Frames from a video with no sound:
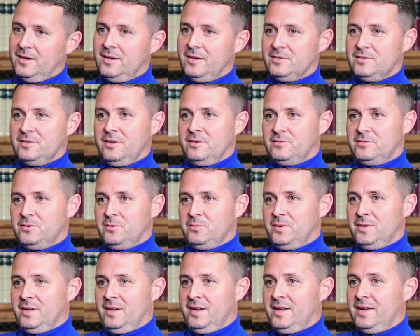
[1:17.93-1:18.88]
So to
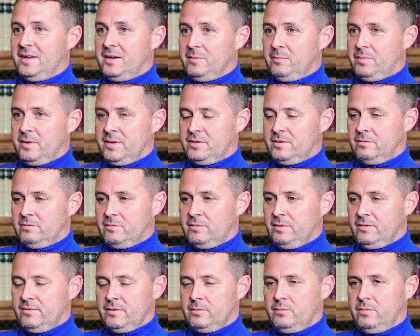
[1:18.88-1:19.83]
win the league and
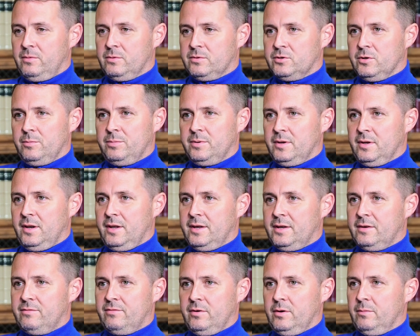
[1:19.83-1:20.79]
I think we were top of the
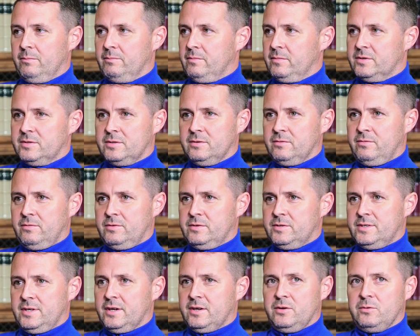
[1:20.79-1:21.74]
league from sort of the
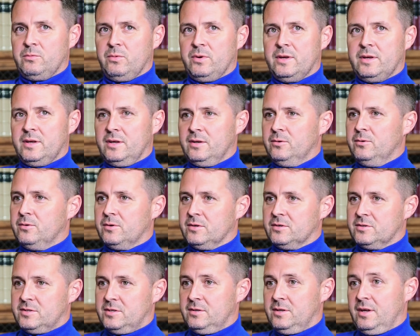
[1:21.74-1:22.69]
second week in
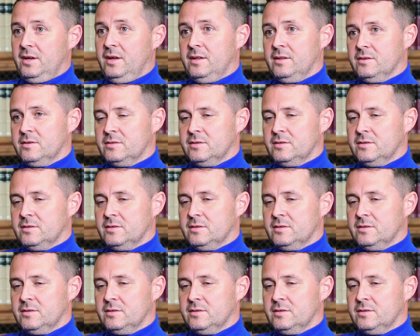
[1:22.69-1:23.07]
August to the end.